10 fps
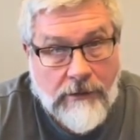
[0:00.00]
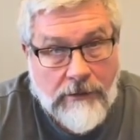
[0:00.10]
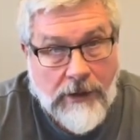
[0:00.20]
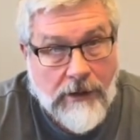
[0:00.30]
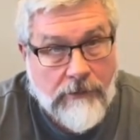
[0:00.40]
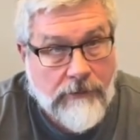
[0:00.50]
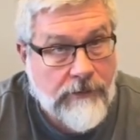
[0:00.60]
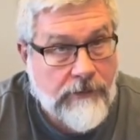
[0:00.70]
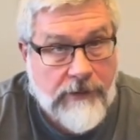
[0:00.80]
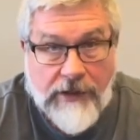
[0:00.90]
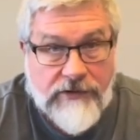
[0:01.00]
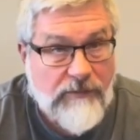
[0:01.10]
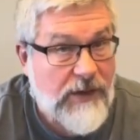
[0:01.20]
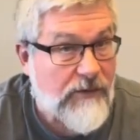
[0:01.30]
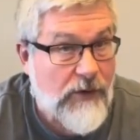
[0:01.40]
Now, these have
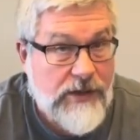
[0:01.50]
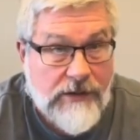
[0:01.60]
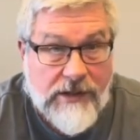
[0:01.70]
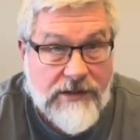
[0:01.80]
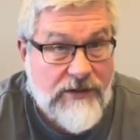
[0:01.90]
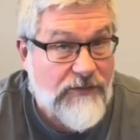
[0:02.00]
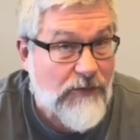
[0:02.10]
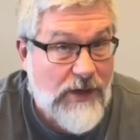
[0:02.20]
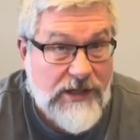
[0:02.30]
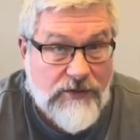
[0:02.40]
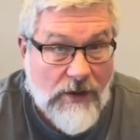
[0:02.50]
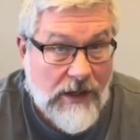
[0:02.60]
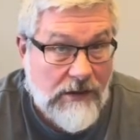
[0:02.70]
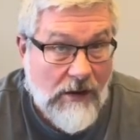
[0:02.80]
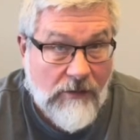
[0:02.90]
been this is
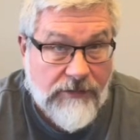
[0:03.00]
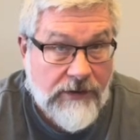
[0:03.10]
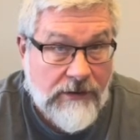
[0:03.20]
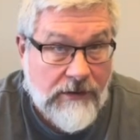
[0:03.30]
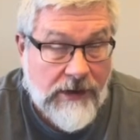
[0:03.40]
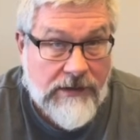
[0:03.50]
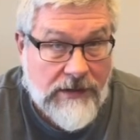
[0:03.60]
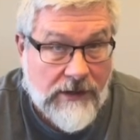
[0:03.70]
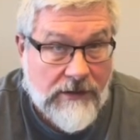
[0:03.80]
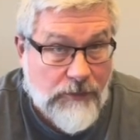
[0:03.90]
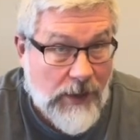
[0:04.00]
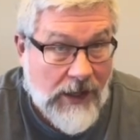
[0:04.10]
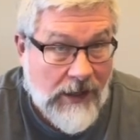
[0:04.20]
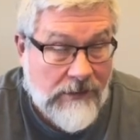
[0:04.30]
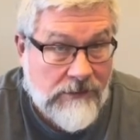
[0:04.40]
freeze-dried coffee inside this
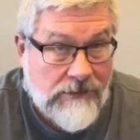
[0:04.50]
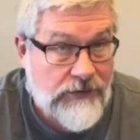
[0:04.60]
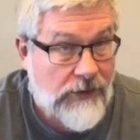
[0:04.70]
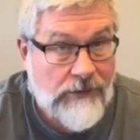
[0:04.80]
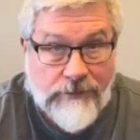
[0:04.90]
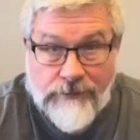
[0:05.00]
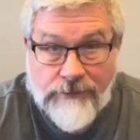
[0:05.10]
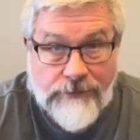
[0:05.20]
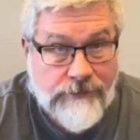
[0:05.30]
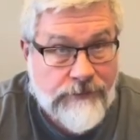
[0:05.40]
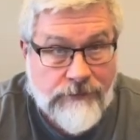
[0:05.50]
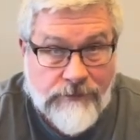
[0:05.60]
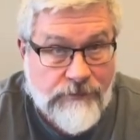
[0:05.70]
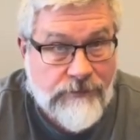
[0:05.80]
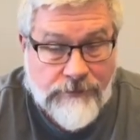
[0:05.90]
bag. So,
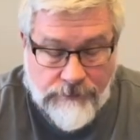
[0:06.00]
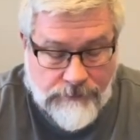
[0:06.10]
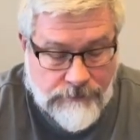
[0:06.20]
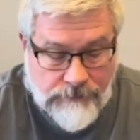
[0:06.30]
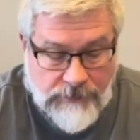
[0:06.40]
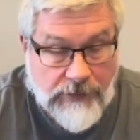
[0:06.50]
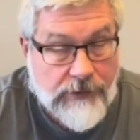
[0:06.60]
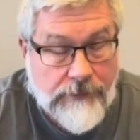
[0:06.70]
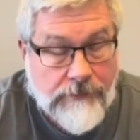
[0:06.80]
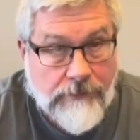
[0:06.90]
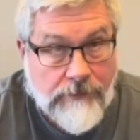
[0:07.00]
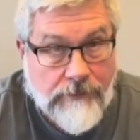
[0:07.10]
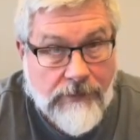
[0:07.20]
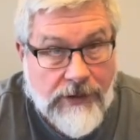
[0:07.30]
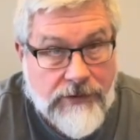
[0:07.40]
you know,
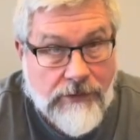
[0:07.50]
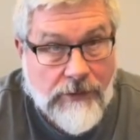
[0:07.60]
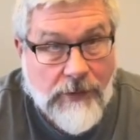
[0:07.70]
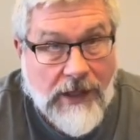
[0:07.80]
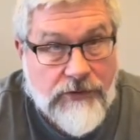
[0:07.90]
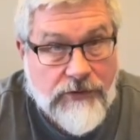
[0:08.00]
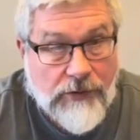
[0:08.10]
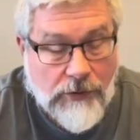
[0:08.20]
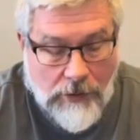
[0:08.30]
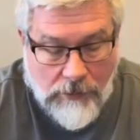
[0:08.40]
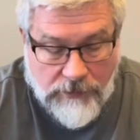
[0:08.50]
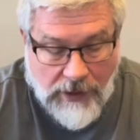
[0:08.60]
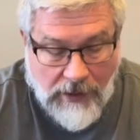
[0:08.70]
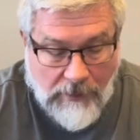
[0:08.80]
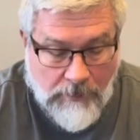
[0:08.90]
it's going to last you a long time.